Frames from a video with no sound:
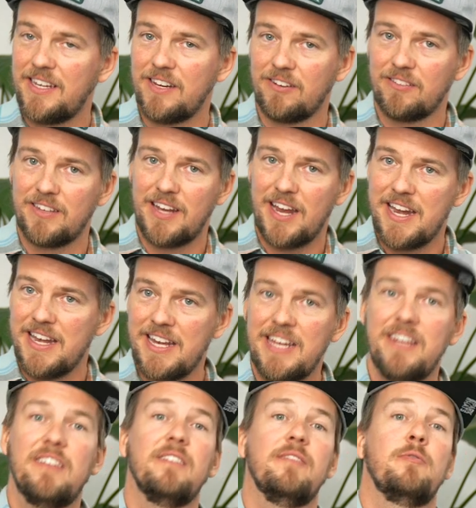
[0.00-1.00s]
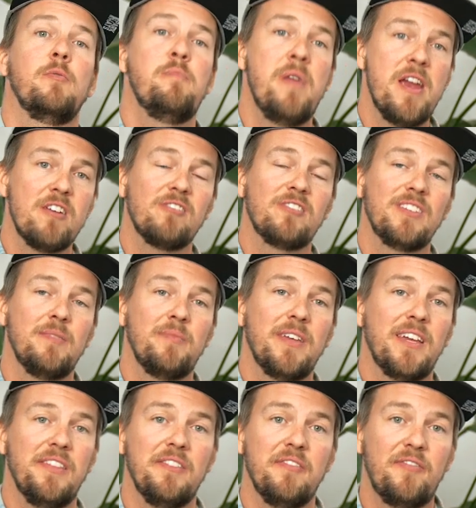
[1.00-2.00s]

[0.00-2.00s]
gear that I need to repair something in the